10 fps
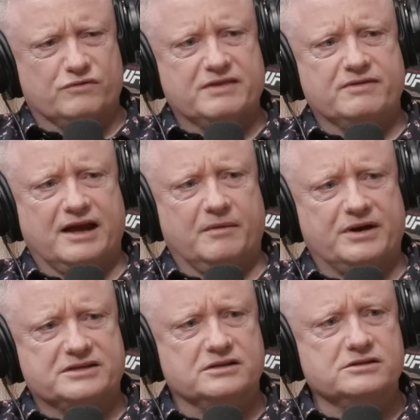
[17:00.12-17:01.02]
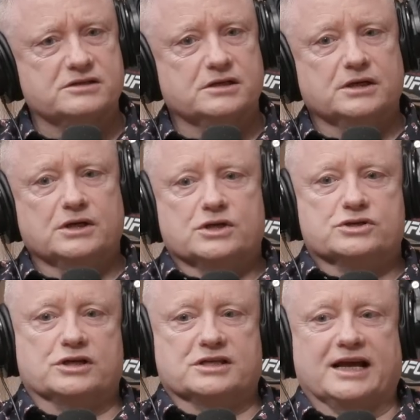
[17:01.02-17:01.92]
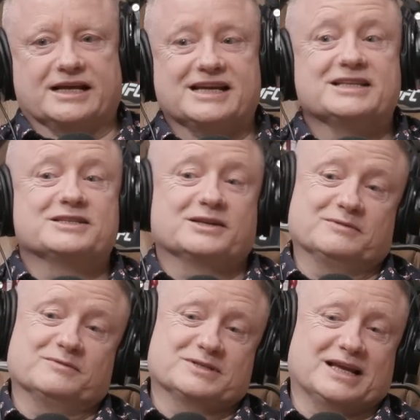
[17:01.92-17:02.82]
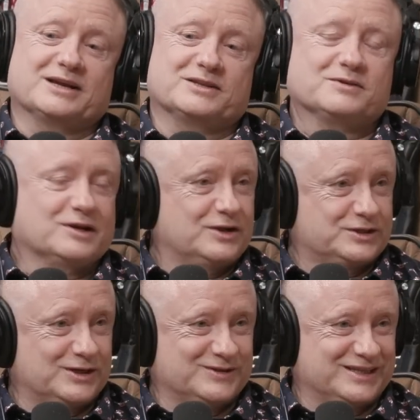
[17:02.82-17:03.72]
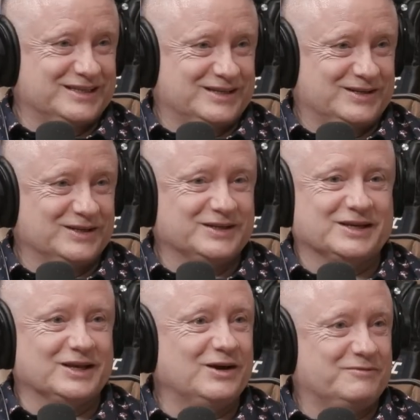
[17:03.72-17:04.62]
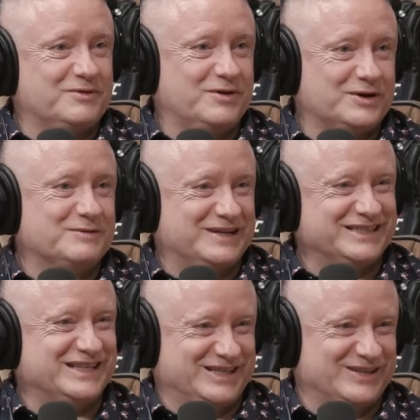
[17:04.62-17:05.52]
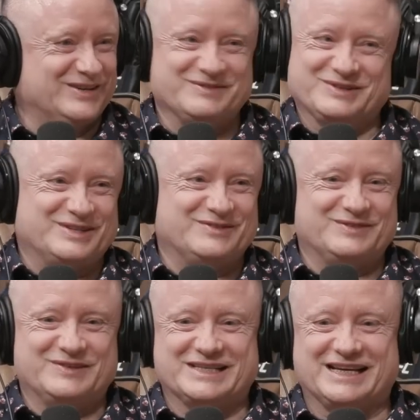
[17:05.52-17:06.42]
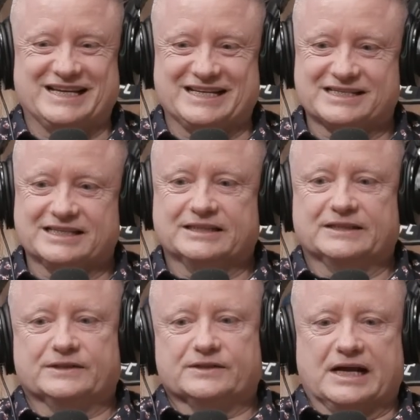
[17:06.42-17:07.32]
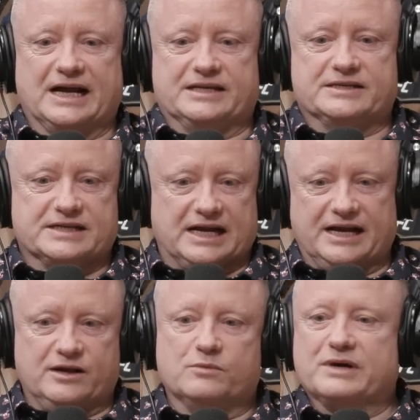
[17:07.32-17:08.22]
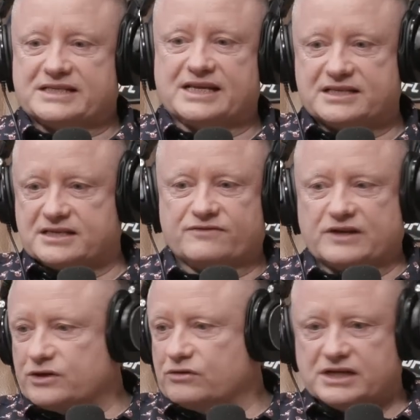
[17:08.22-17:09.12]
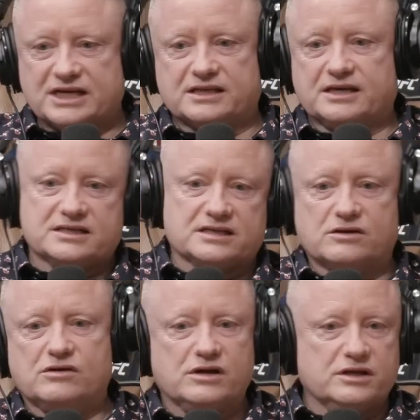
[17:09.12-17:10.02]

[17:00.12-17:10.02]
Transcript: in their presence. Yep. So it's like kids, because I do a lot of shows in Holland and a lot of Moroccan magic. You know, you must have heard me say this. And I always say to a young kid, and he said, "Oh,